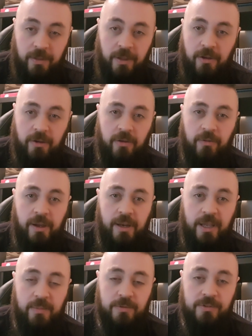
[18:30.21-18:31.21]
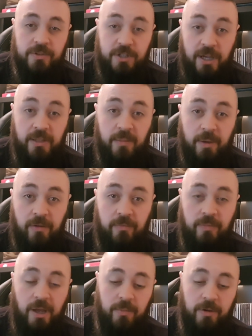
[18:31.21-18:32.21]
They're a great label, so check them
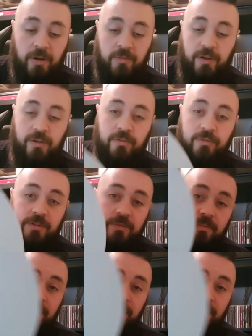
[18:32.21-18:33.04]
out, Hammerheart Records.